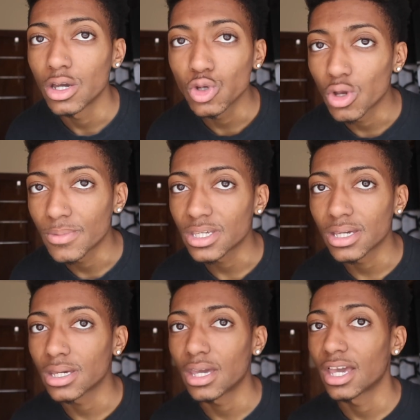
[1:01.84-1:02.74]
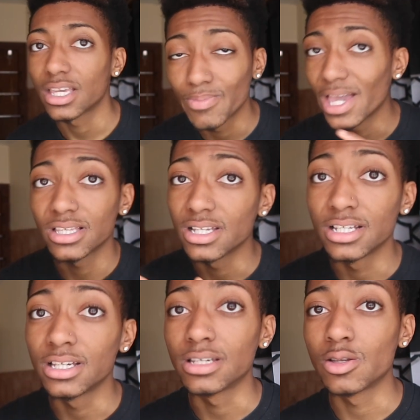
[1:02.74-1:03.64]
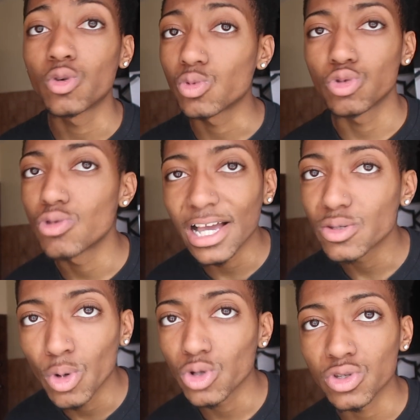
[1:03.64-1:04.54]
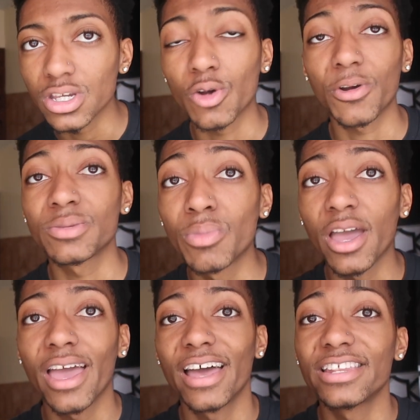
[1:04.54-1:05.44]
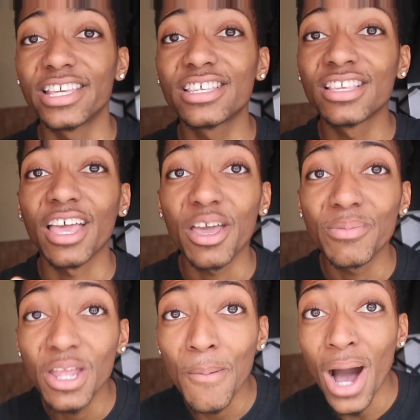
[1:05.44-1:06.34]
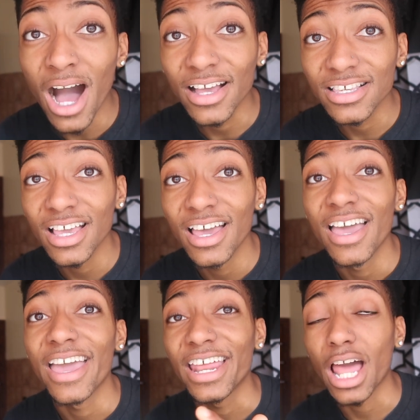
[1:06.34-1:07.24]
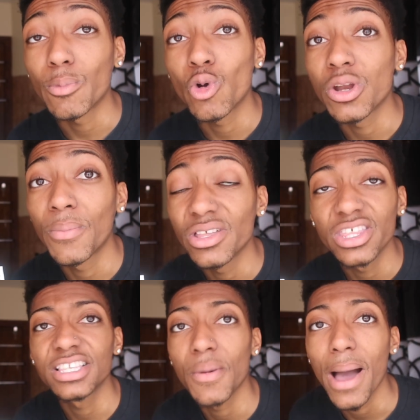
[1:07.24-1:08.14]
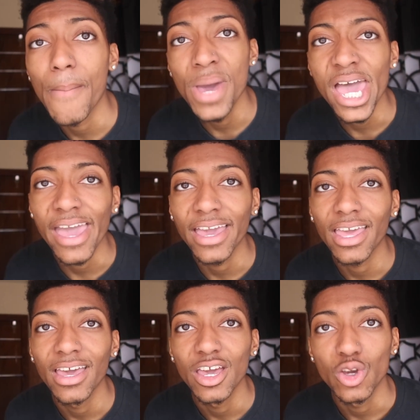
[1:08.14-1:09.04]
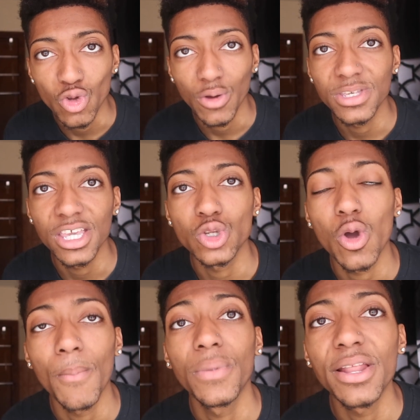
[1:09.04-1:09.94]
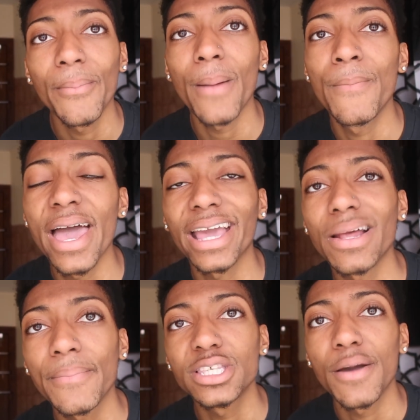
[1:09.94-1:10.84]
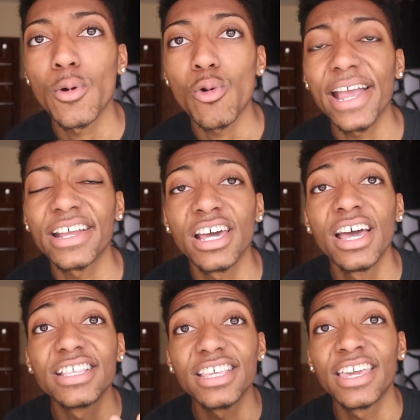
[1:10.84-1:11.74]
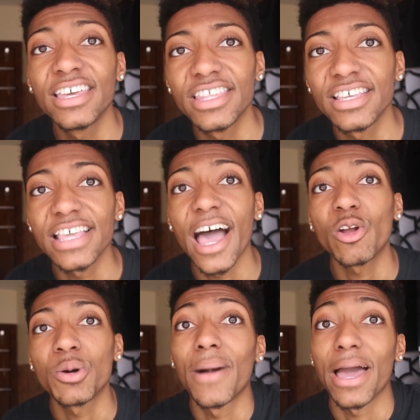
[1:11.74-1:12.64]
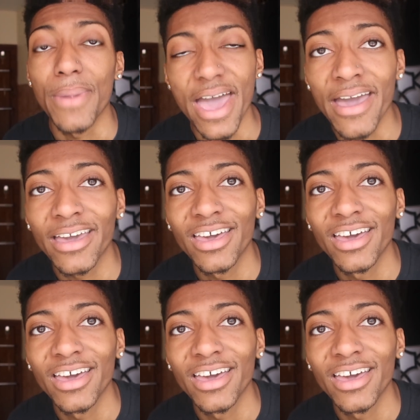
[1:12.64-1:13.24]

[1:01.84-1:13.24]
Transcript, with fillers: You know what I'm saying? Especially these. Do not smoke no cigarettes. But this is an empty box, and I'm going to put this in my bag. You know what I'm saying? So, I'm putting it in my bag, and I'm going to tell Mariah to get this out of my bag.